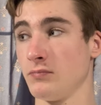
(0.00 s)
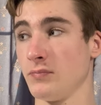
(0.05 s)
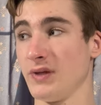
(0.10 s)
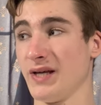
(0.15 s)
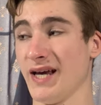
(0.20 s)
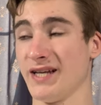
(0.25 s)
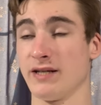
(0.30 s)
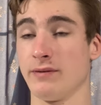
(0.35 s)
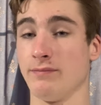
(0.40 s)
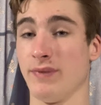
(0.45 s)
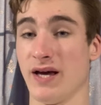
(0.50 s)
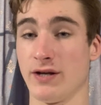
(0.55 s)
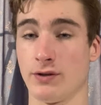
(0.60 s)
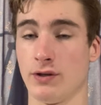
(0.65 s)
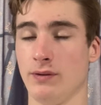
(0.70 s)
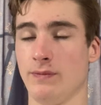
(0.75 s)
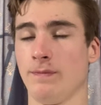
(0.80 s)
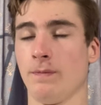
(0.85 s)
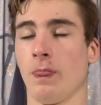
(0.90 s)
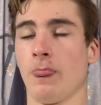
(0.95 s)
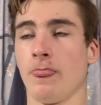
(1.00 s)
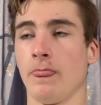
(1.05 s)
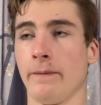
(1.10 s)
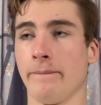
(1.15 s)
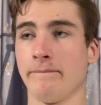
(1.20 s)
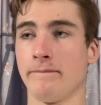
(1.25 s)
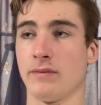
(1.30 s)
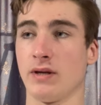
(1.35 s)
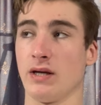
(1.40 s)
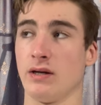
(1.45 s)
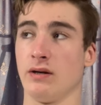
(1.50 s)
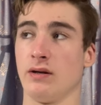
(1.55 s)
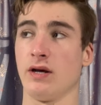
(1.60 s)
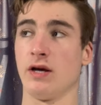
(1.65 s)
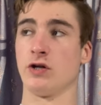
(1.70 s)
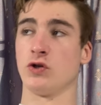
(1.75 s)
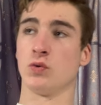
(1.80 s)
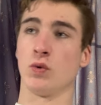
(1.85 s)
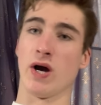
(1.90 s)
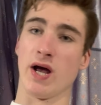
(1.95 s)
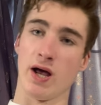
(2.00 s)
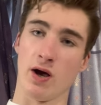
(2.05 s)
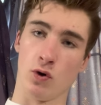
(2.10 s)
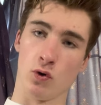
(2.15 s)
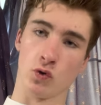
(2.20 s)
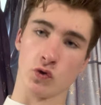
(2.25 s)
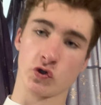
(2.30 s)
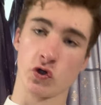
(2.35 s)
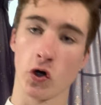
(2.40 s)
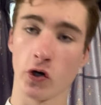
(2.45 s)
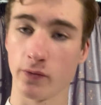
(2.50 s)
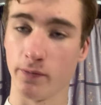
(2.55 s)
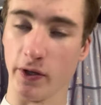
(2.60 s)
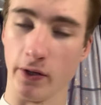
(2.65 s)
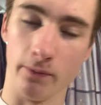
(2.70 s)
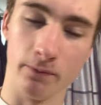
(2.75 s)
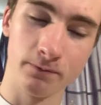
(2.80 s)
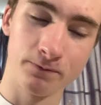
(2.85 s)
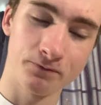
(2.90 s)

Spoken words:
getting better, in an age where autonomy